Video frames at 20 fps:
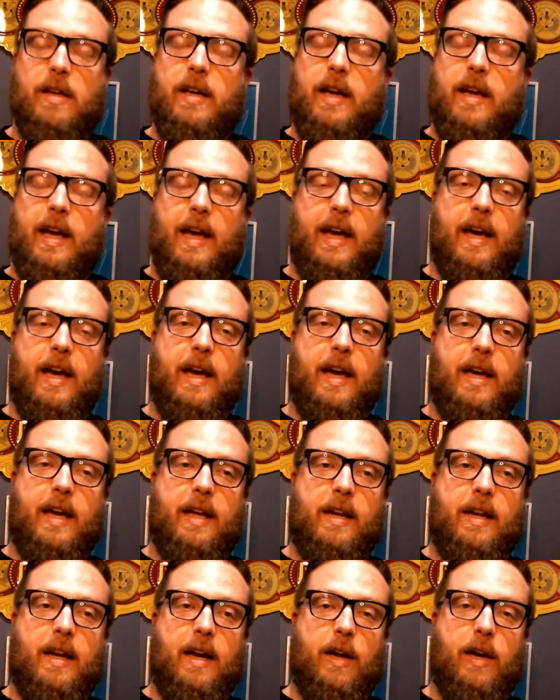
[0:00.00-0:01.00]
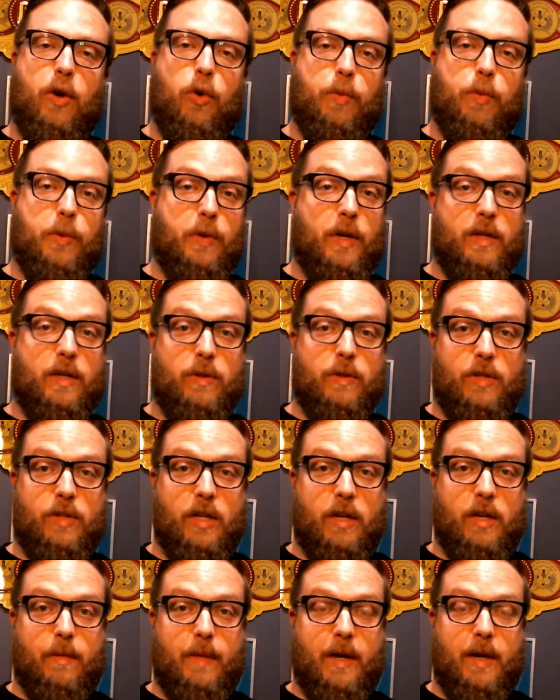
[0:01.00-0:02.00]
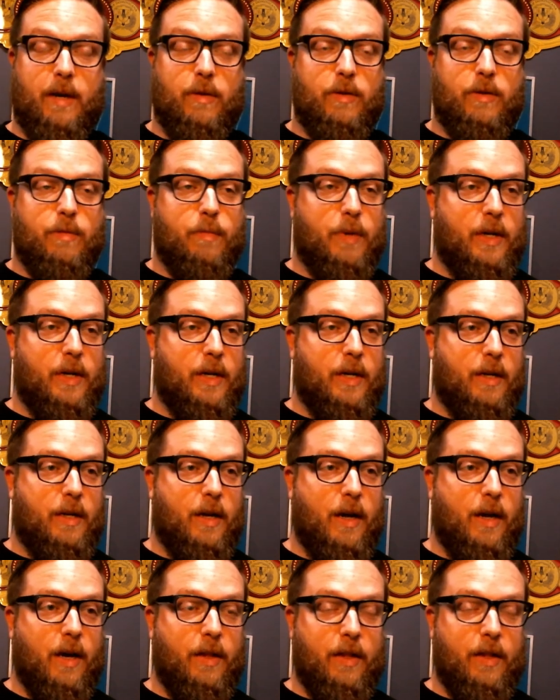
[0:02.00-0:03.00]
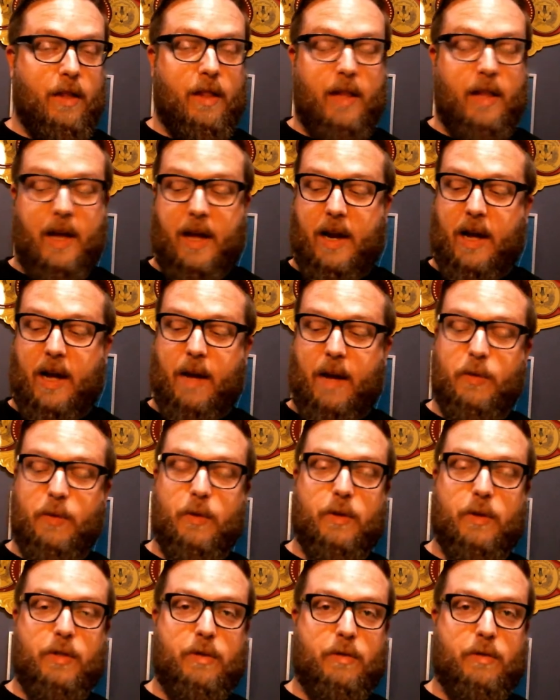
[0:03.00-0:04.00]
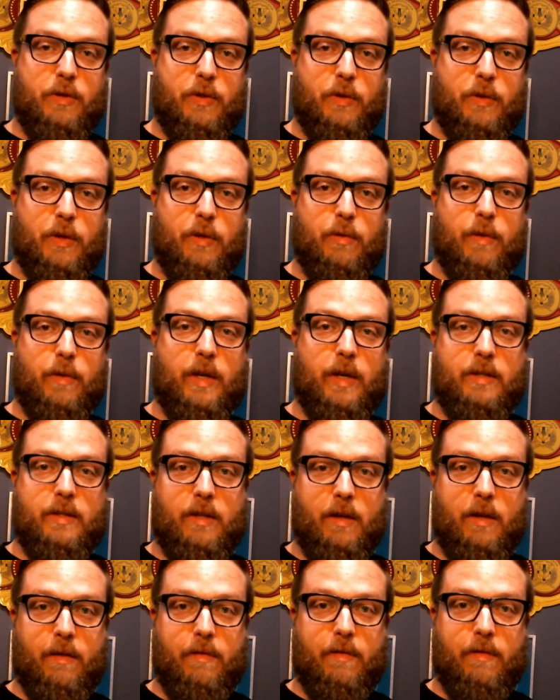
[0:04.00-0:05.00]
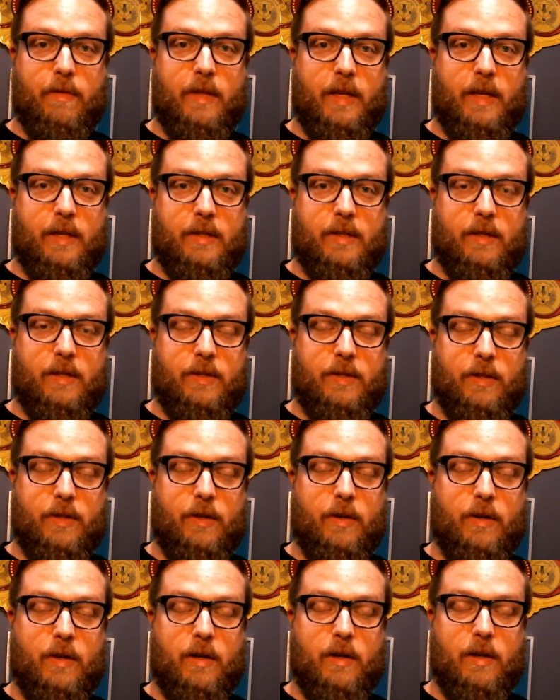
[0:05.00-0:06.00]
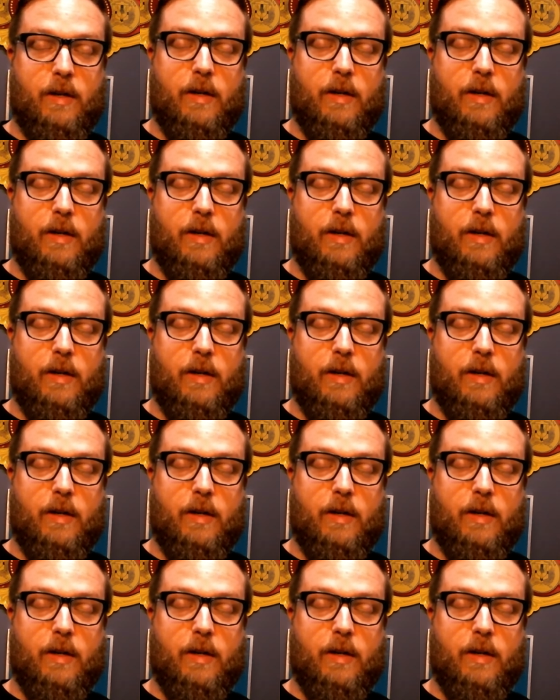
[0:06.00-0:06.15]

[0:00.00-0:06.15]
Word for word: and I hope you guys will check him out. But other than that, I'm going to enjoy the rest of this cigar.